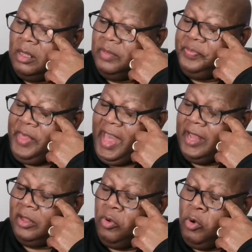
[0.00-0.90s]

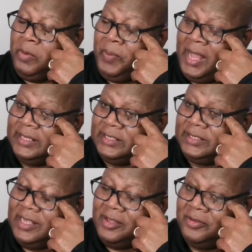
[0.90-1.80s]
that chord by
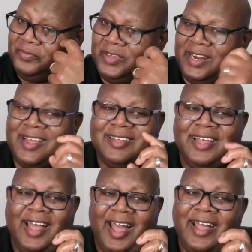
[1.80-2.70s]
itself, and I
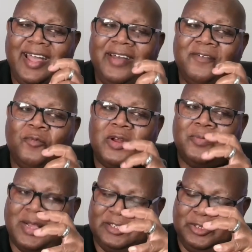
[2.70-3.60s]
have one of
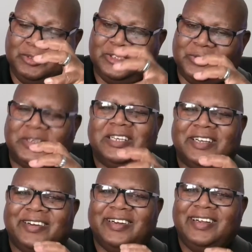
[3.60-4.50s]
my students on
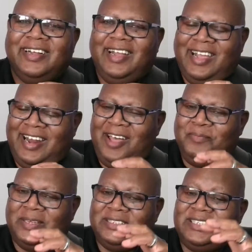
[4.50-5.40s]
here, and
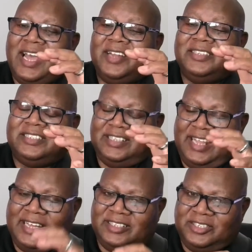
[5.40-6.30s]
I've been challenging
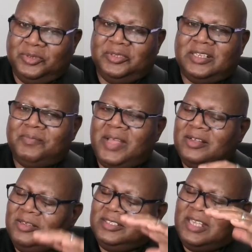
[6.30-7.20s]
that student, I'm not
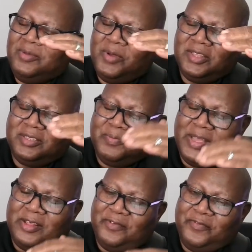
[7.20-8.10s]
going to say whether it's
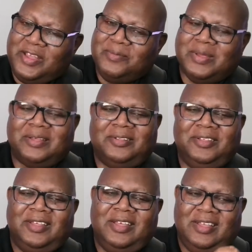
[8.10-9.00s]
male or female,
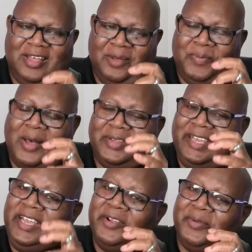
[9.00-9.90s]
about
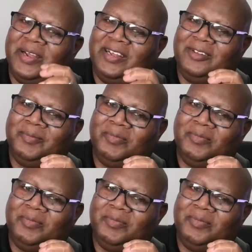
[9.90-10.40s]
hearing